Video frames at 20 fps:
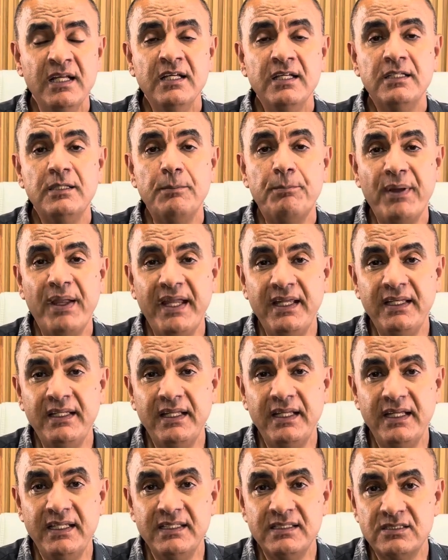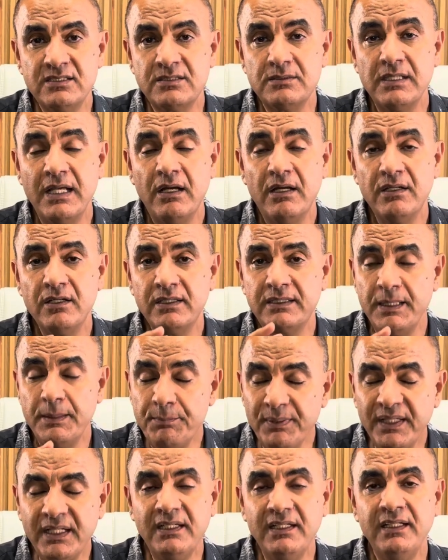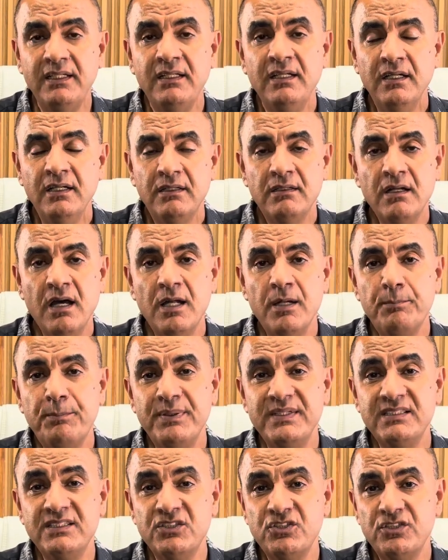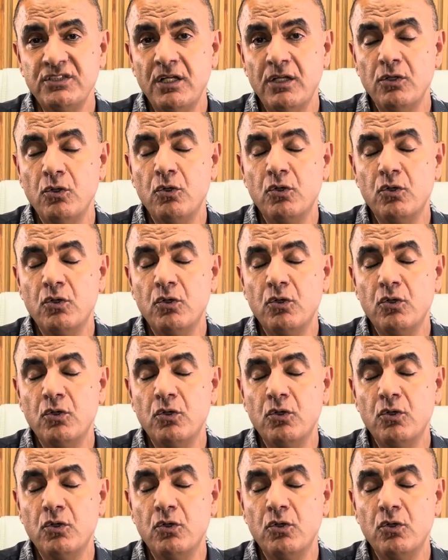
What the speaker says: the pain is typically non-positional,